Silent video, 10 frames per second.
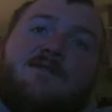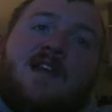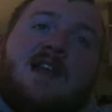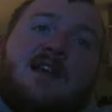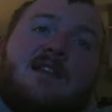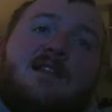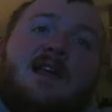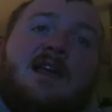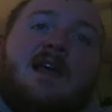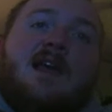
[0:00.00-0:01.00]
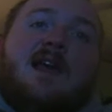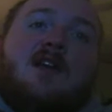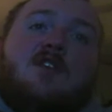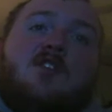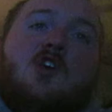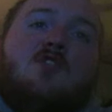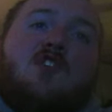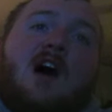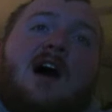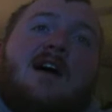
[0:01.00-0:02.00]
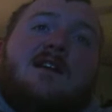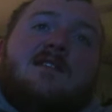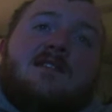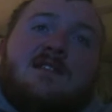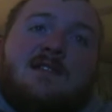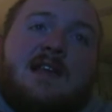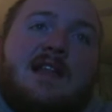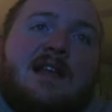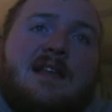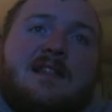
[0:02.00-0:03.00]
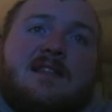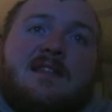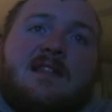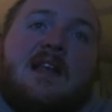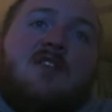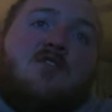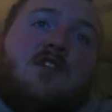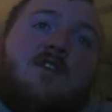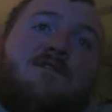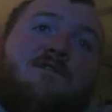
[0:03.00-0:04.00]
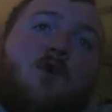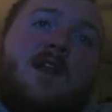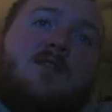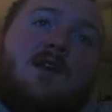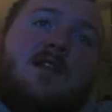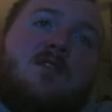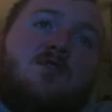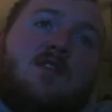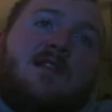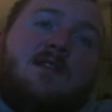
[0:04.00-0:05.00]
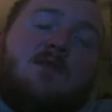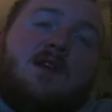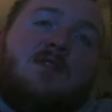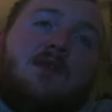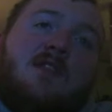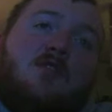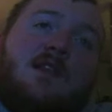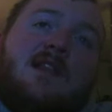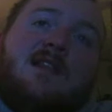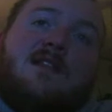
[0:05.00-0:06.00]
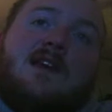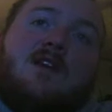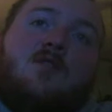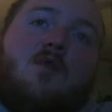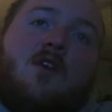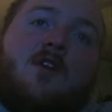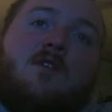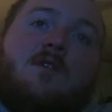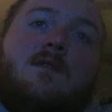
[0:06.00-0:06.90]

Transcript: Phoenix. Utah leading San Antonio 43-37 with 3:30 in the second quarter.